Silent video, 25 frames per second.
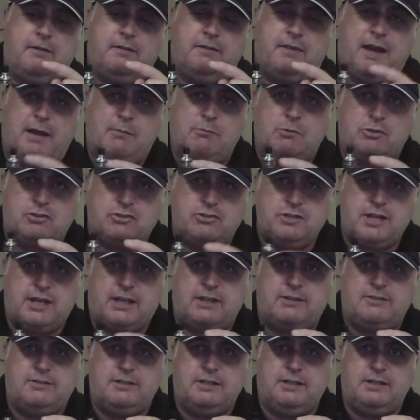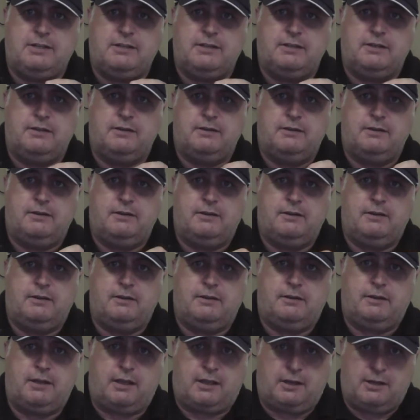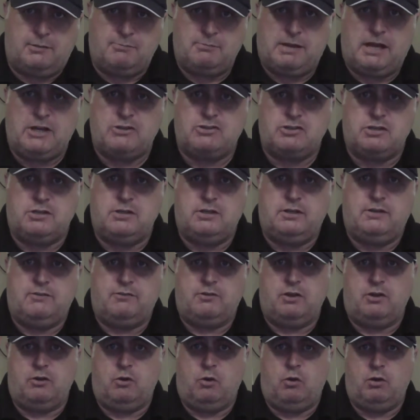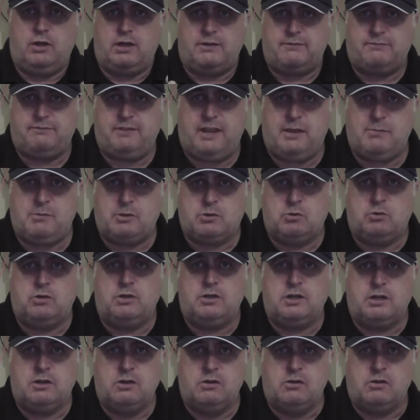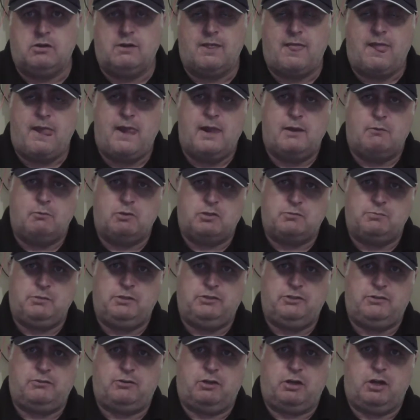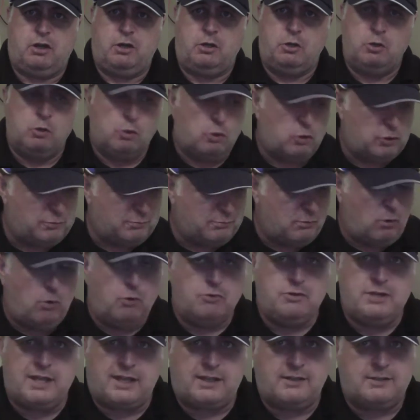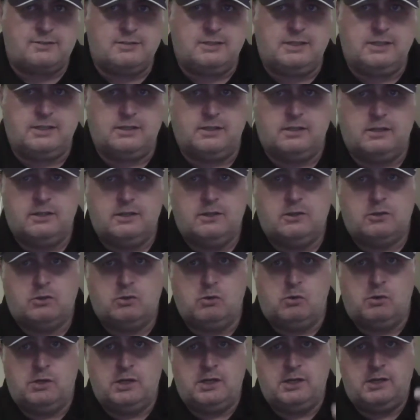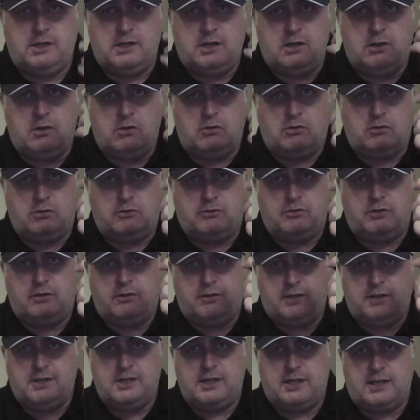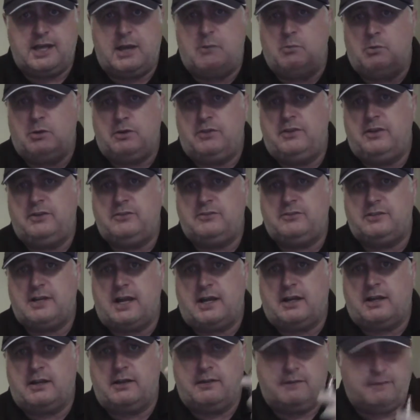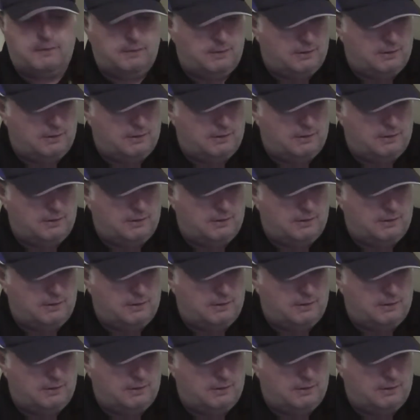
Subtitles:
that much nicotine, you can imagine you've got all that vapour going into your lung, which means you've got a load more nicotine going into your lungs than you get with this tank.